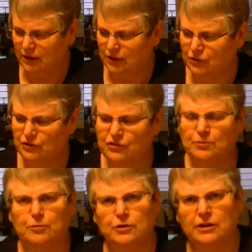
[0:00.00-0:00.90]
you can
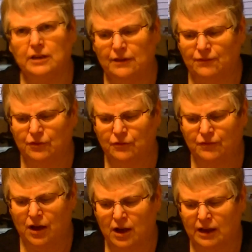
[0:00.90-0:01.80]
just put it, if you've
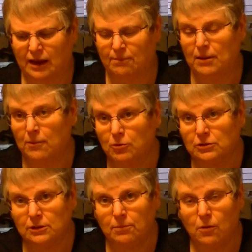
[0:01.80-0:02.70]
got a paper
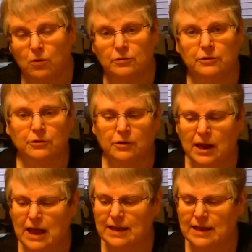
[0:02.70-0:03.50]
clip holder.